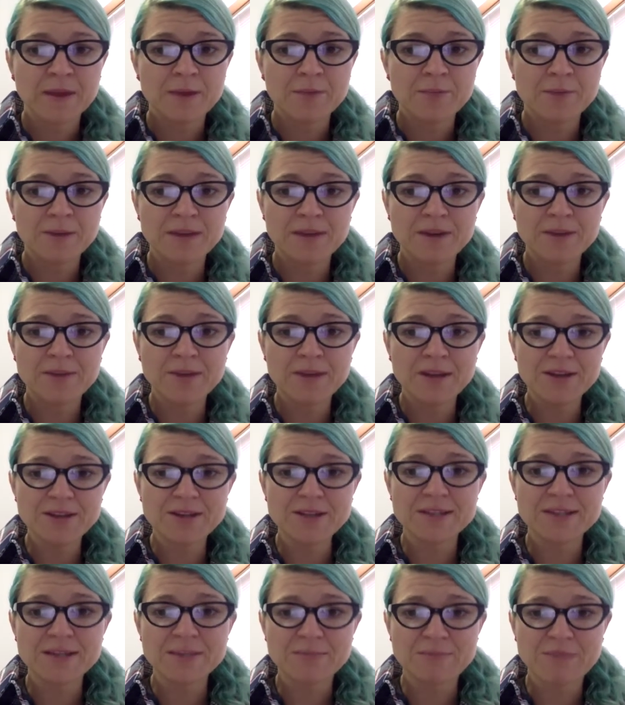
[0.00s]
But in
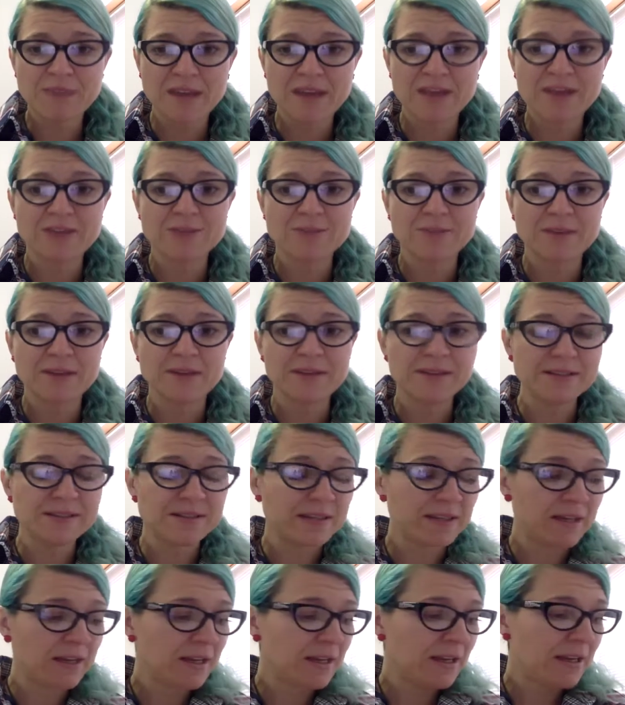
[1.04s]
emergency
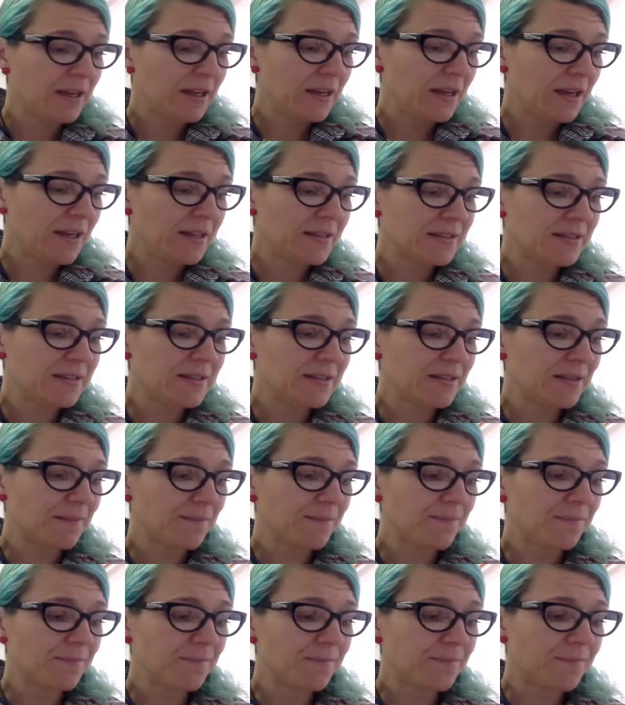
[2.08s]
management, it's
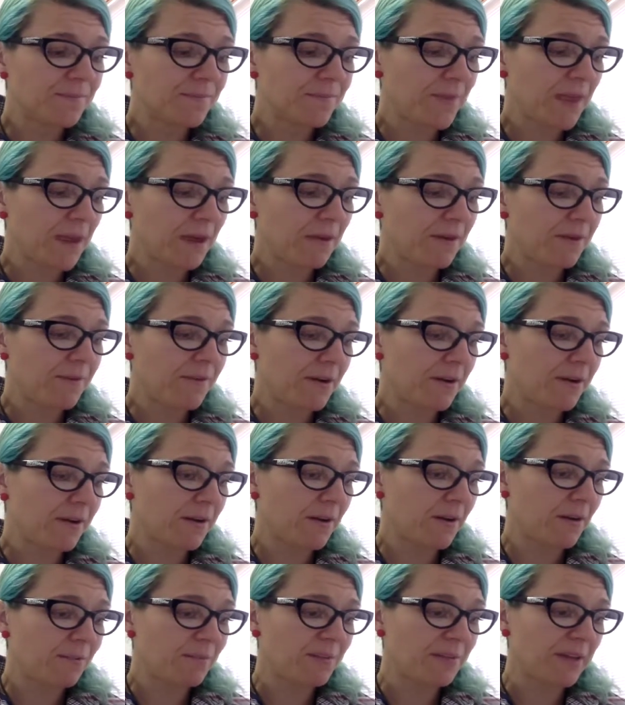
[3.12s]
very, very
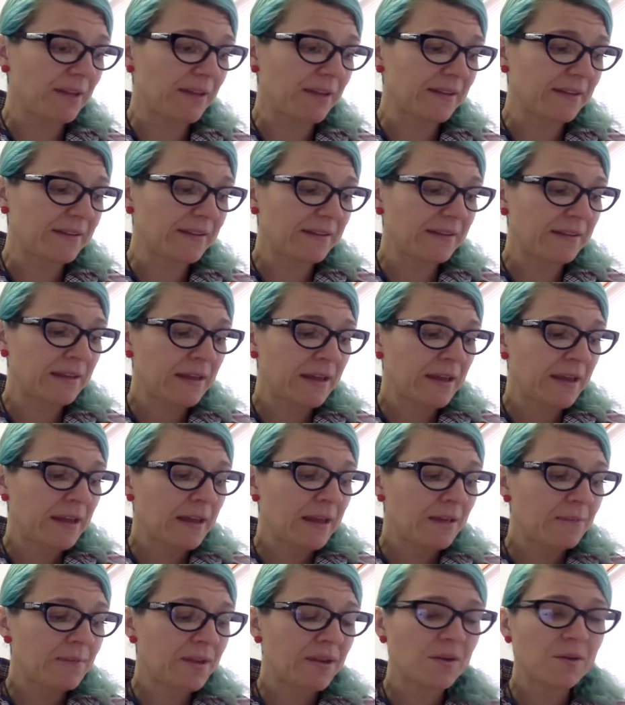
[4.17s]
complex
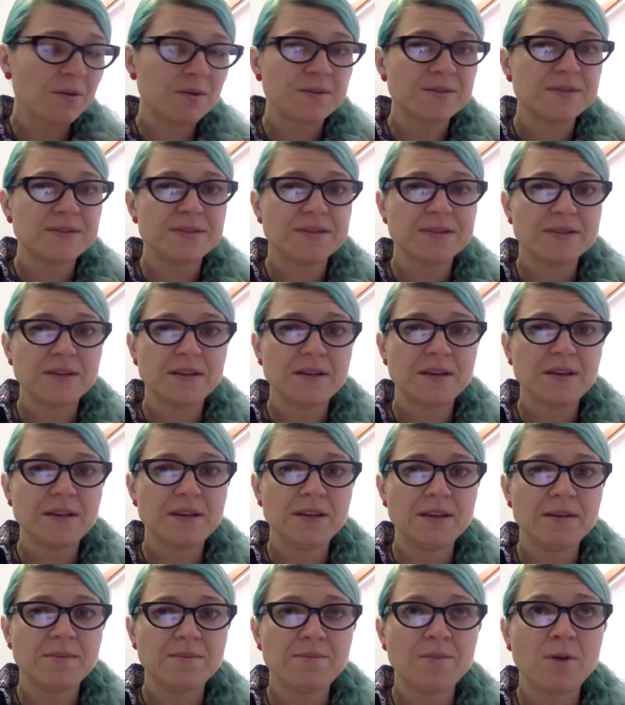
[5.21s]
because it
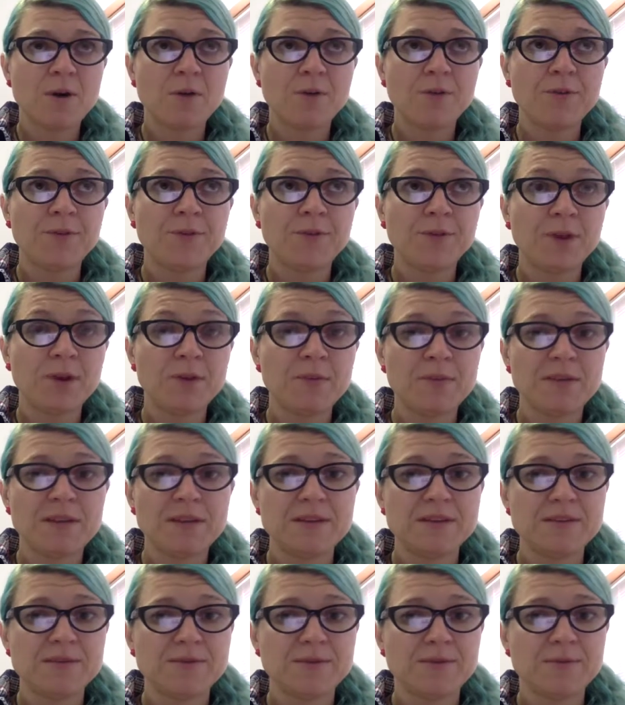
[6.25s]
involves so many
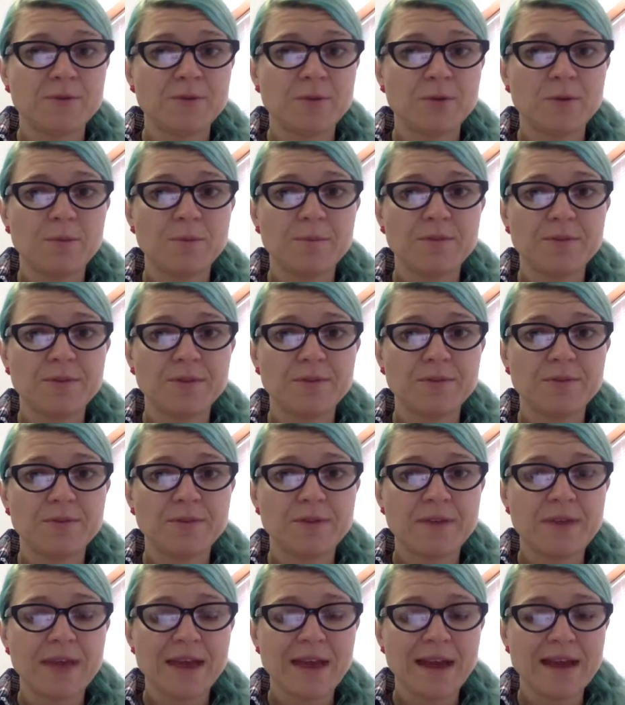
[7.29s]
different forms of
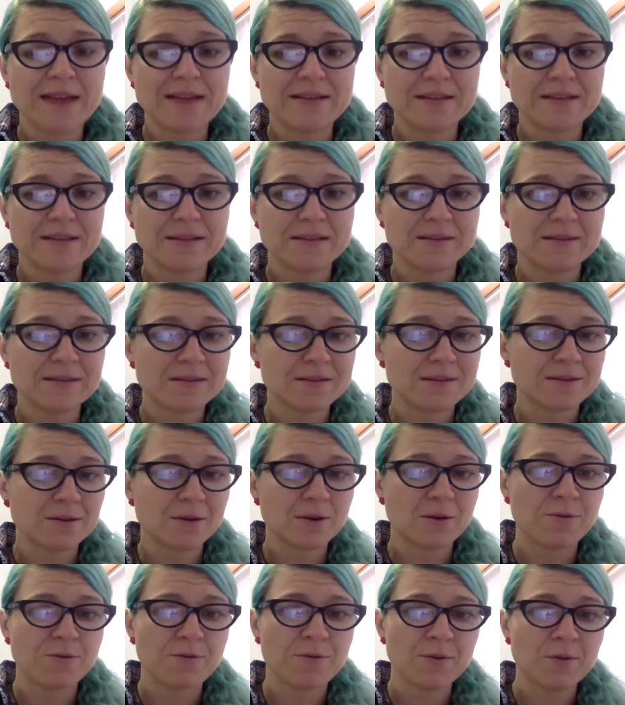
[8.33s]
hazards and
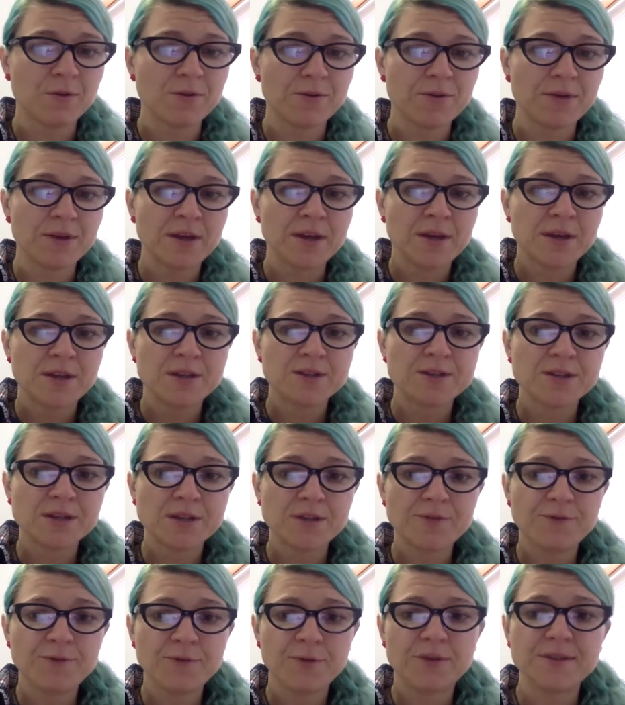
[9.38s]
so forth.
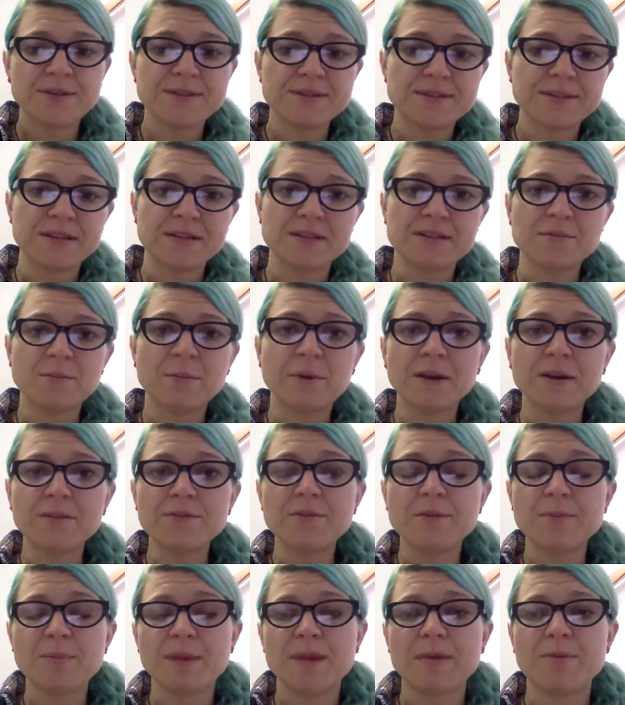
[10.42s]
So, for instance, one
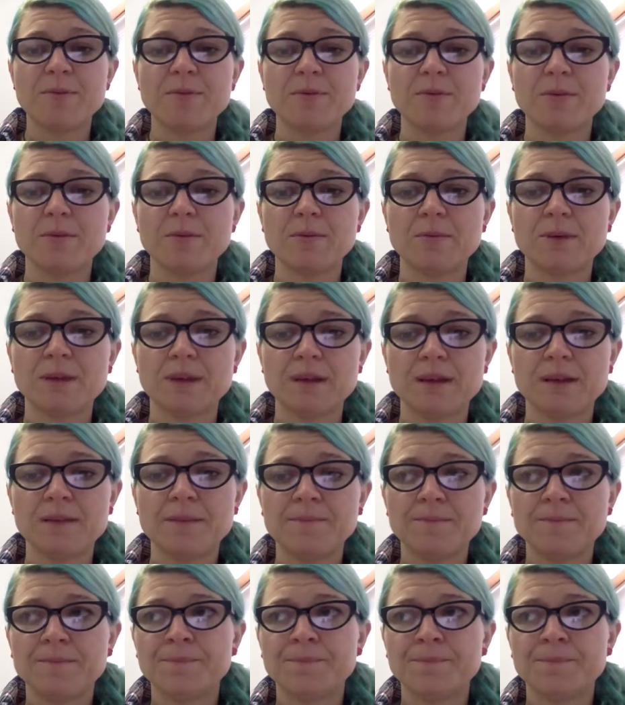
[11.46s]
of the people that we're